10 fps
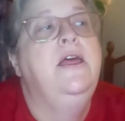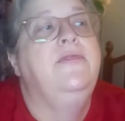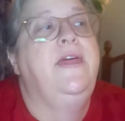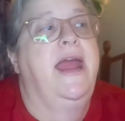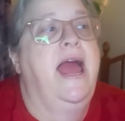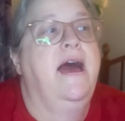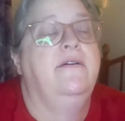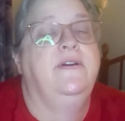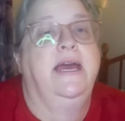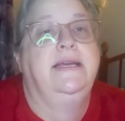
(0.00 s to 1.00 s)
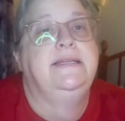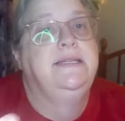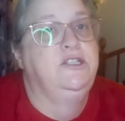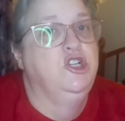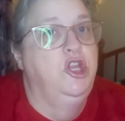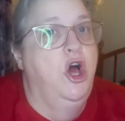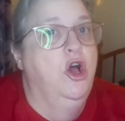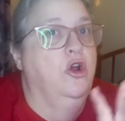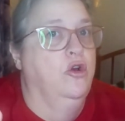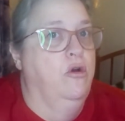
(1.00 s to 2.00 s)
They have a stitch
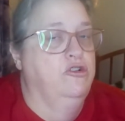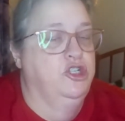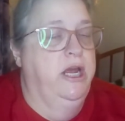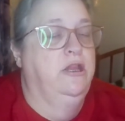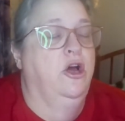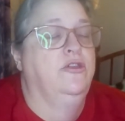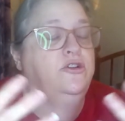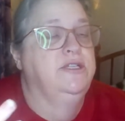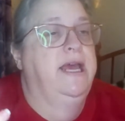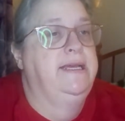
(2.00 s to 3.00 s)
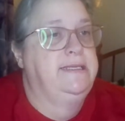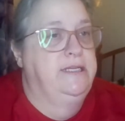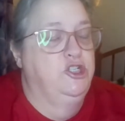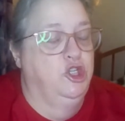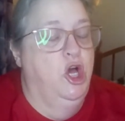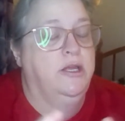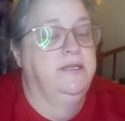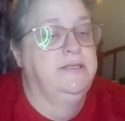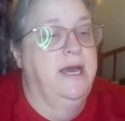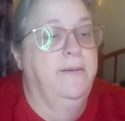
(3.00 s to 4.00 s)
along or crochet along. They're saying stitch along
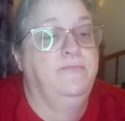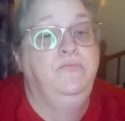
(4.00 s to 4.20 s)
this time.